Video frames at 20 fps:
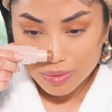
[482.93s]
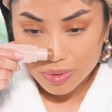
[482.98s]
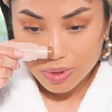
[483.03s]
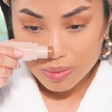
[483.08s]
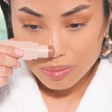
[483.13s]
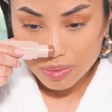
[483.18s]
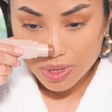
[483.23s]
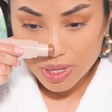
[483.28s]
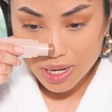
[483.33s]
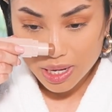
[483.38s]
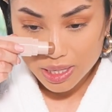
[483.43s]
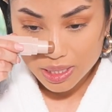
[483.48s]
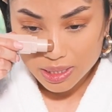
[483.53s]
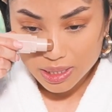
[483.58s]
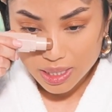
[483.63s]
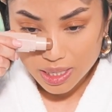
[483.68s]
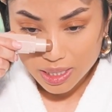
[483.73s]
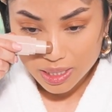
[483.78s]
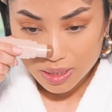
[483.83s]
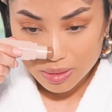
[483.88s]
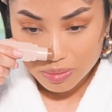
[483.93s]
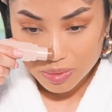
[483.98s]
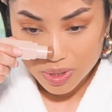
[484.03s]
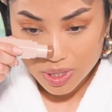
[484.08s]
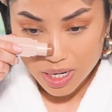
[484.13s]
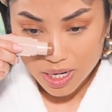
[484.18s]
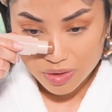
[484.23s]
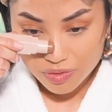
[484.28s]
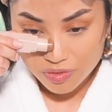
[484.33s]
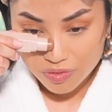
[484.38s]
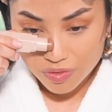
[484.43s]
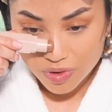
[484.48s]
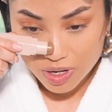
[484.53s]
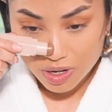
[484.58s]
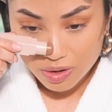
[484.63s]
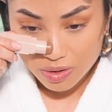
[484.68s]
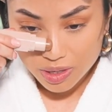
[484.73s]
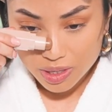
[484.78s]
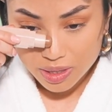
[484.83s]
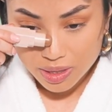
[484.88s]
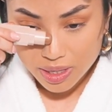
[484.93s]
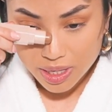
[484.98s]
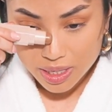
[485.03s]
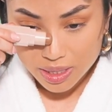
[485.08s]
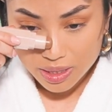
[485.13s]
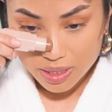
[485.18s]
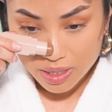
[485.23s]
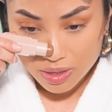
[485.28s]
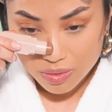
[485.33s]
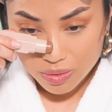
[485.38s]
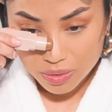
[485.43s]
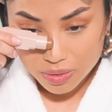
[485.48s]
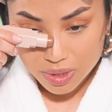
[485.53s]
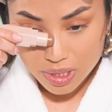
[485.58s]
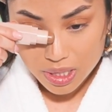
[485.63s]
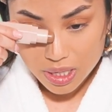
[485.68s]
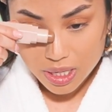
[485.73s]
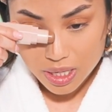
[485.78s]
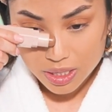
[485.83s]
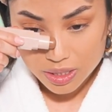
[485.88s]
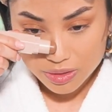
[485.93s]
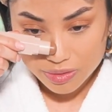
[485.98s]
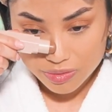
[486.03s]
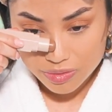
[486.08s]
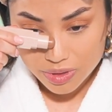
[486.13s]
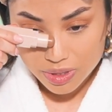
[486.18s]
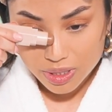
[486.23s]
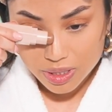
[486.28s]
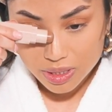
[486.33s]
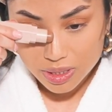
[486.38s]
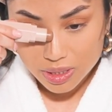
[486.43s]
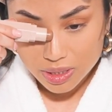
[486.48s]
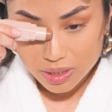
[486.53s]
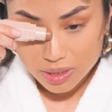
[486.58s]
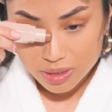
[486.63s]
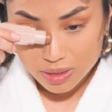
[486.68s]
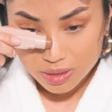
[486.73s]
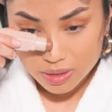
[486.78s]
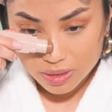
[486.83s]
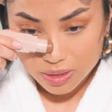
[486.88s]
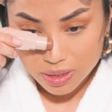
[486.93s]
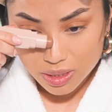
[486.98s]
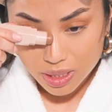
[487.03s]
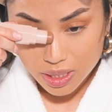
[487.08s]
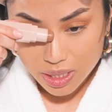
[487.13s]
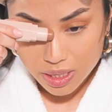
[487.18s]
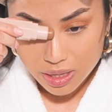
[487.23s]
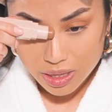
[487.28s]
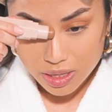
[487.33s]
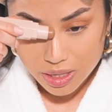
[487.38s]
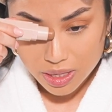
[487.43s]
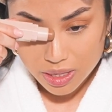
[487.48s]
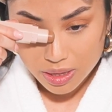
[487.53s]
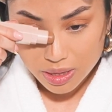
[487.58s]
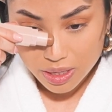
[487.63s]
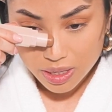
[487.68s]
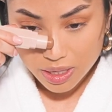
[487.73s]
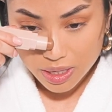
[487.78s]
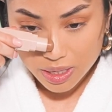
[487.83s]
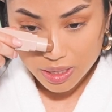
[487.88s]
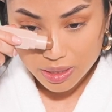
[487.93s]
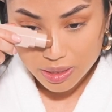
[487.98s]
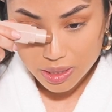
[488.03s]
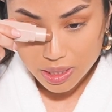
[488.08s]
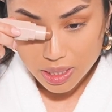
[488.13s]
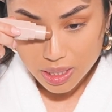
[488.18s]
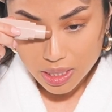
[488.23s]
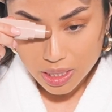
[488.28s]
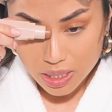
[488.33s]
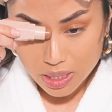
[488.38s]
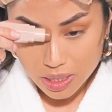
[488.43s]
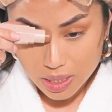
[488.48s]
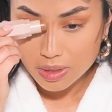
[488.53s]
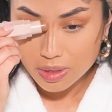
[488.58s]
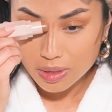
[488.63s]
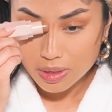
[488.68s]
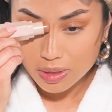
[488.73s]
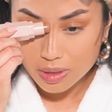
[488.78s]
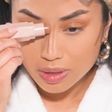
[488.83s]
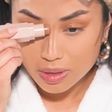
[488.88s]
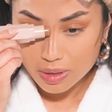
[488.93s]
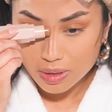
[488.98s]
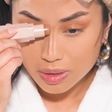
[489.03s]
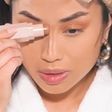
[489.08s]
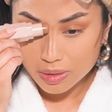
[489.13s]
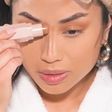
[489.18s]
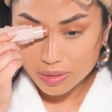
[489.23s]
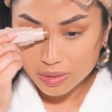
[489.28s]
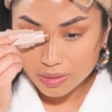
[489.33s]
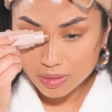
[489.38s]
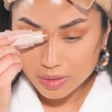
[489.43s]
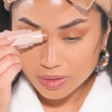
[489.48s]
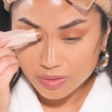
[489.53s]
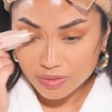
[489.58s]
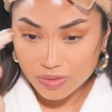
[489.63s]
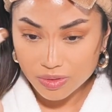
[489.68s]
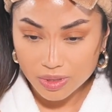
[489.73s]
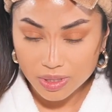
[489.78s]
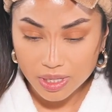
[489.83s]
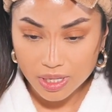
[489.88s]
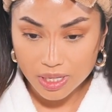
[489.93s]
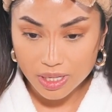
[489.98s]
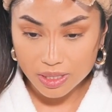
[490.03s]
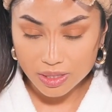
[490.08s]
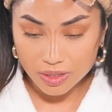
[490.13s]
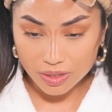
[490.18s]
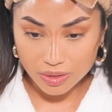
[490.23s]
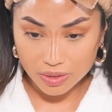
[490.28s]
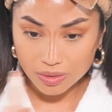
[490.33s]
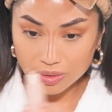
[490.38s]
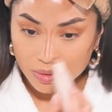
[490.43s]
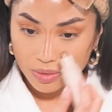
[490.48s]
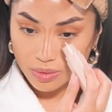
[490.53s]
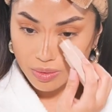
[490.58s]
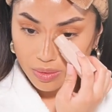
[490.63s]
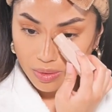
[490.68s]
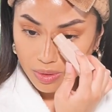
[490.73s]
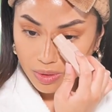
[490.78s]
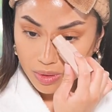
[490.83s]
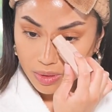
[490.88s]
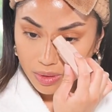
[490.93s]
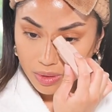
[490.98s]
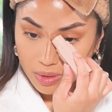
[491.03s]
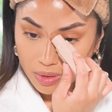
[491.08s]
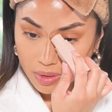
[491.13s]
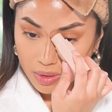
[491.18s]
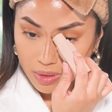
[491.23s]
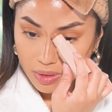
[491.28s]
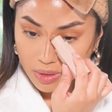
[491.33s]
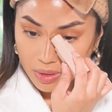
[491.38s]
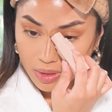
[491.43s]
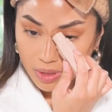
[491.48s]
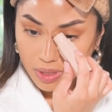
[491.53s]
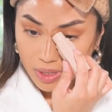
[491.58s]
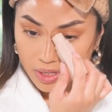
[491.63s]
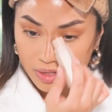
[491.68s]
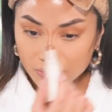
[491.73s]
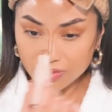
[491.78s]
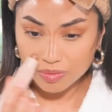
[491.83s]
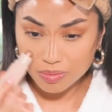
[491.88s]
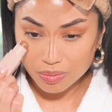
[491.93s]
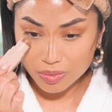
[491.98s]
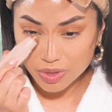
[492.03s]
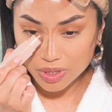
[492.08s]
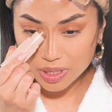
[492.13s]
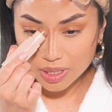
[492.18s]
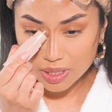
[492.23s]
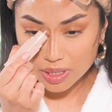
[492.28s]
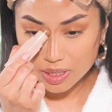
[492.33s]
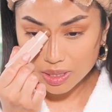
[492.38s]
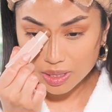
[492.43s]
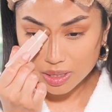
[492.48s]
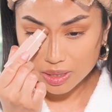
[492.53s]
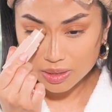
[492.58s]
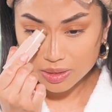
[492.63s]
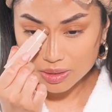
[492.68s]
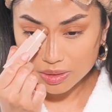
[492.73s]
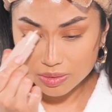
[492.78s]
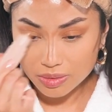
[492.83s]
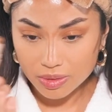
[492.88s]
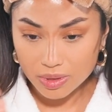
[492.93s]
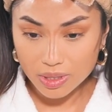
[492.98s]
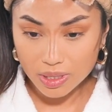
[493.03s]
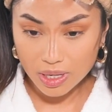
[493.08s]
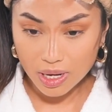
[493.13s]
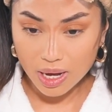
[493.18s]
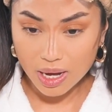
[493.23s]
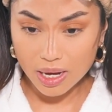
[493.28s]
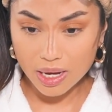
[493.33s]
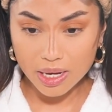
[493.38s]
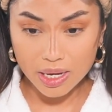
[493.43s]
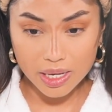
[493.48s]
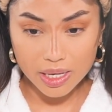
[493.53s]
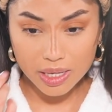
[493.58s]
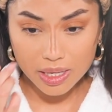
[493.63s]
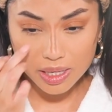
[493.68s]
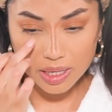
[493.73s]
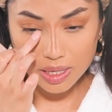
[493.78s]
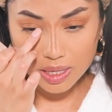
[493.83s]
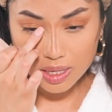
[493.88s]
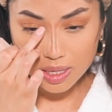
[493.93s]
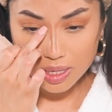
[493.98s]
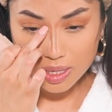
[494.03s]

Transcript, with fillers: Apply a tiny bit. I very lightly hold the edge of this to get a thin line. Also, don't forget to kind of bring it into the eye.